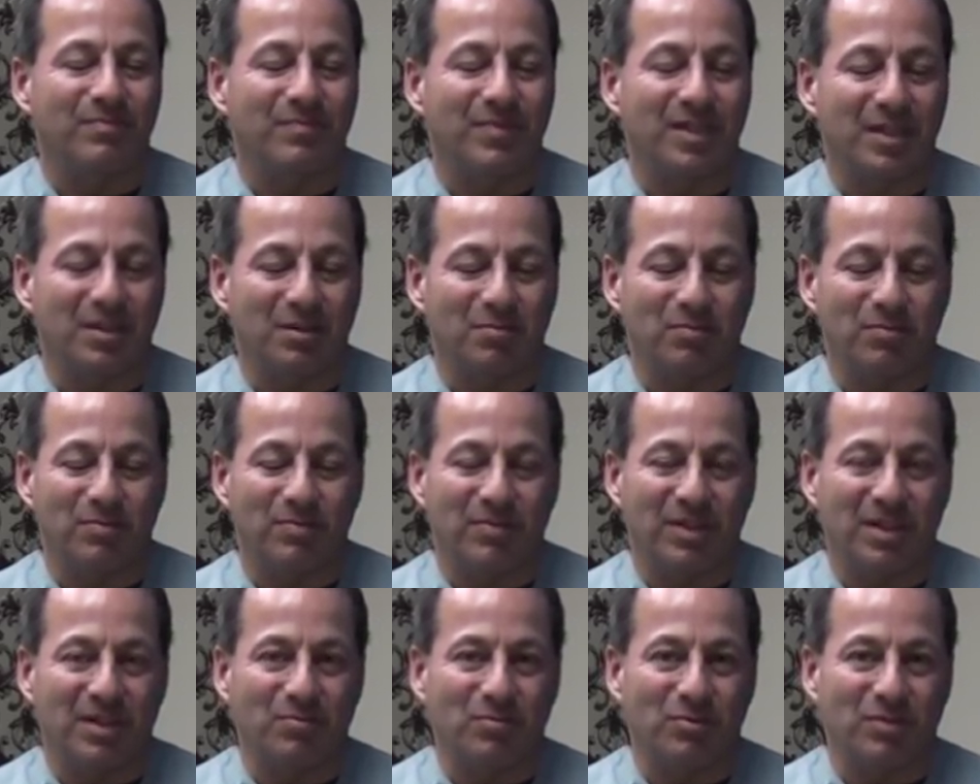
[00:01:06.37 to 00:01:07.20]
help
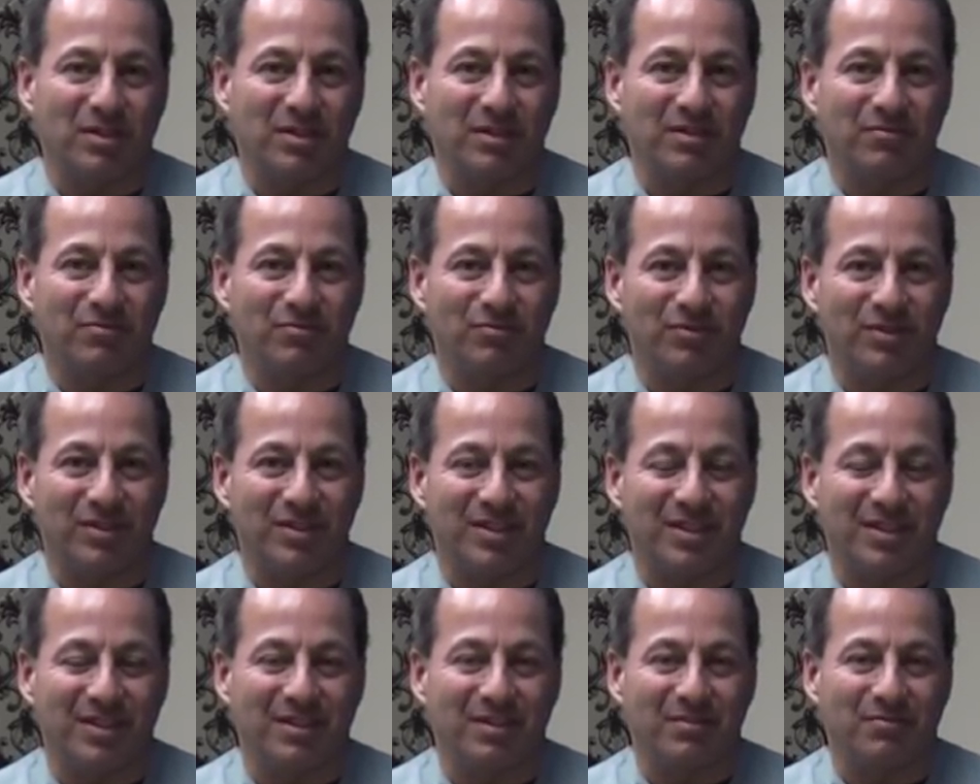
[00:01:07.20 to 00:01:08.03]
and relief
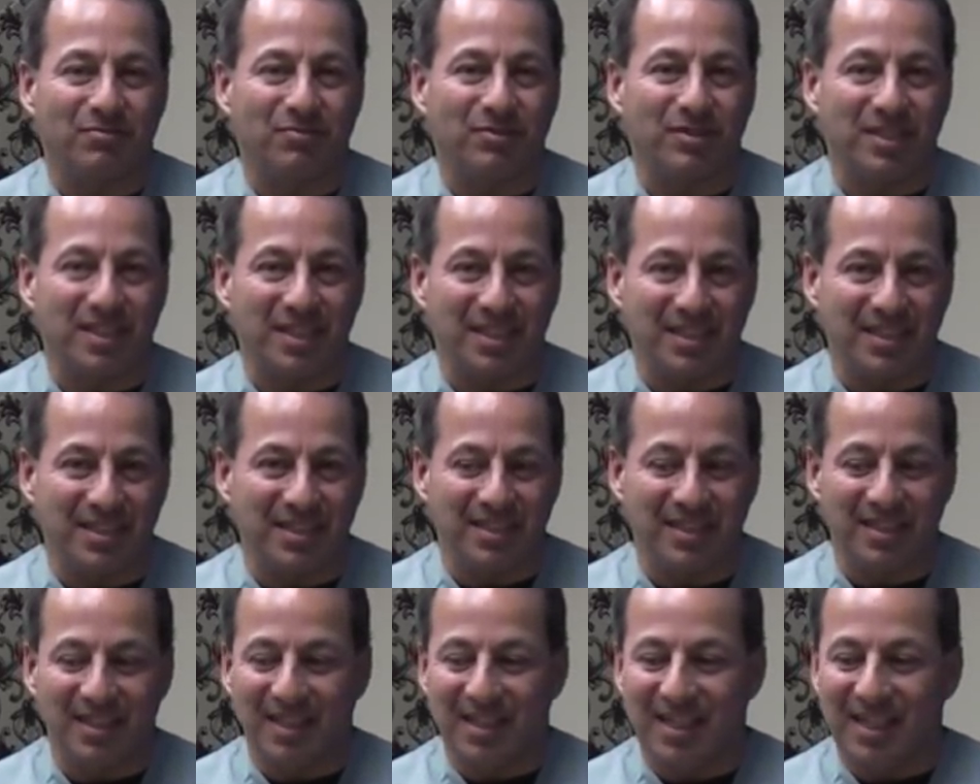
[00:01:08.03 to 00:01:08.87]
with
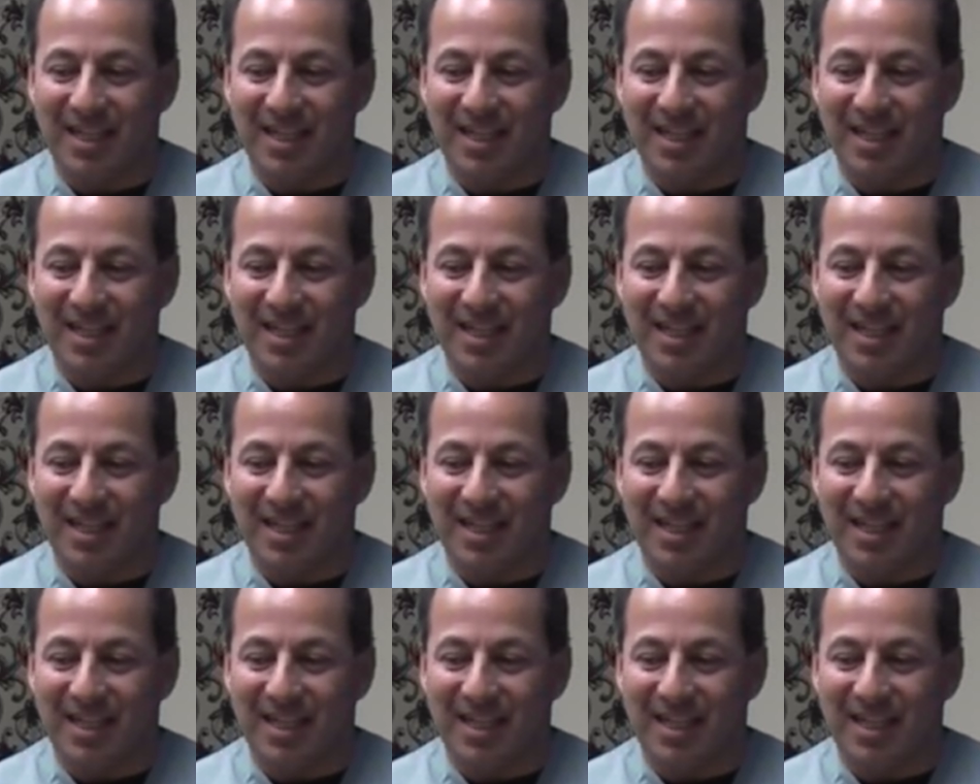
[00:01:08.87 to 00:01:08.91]
fatigue.